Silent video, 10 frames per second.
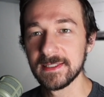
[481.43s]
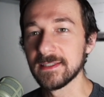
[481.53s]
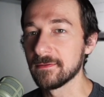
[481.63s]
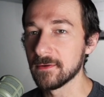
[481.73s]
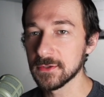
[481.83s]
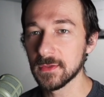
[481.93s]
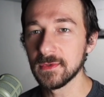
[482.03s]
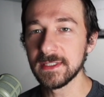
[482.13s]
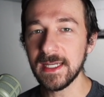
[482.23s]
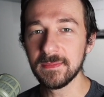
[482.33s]
Since the first one
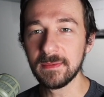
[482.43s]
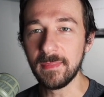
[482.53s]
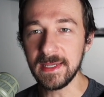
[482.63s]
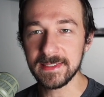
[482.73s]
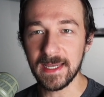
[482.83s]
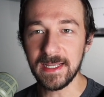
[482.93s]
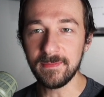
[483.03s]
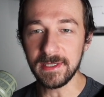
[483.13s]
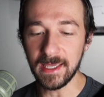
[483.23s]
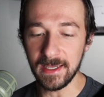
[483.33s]
was named
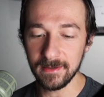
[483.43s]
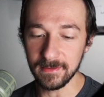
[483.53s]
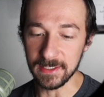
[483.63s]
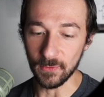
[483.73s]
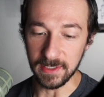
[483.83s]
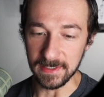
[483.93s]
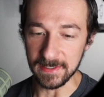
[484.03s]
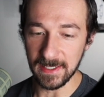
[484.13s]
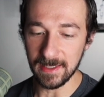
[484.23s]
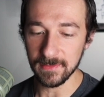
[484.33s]
base.apk, this one is the
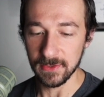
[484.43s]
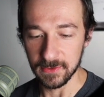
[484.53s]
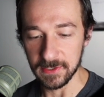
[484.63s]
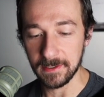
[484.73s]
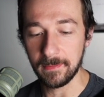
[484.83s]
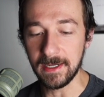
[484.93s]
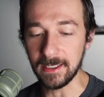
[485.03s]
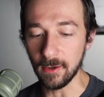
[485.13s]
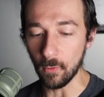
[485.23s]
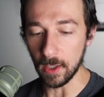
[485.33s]
same, so it's just
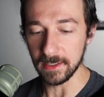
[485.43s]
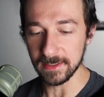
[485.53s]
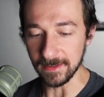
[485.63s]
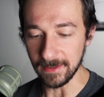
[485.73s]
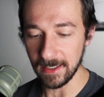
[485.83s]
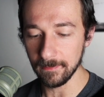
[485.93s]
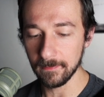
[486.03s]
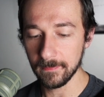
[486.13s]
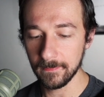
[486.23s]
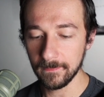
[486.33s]
appending a 1 to the name.
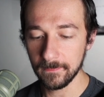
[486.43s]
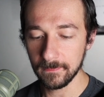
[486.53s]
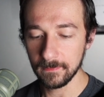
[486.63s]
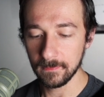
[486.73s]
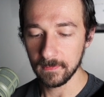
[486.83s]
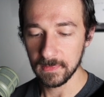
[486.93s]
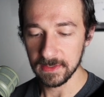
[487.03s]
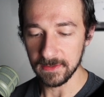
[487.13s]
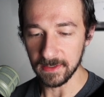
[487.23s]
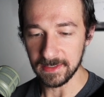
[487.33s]

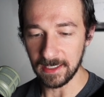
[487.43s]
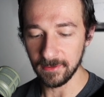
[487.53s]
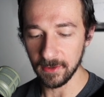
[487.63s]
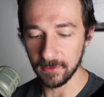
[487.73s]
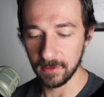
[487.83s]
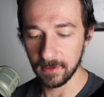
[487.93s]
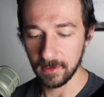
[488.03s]
Select download.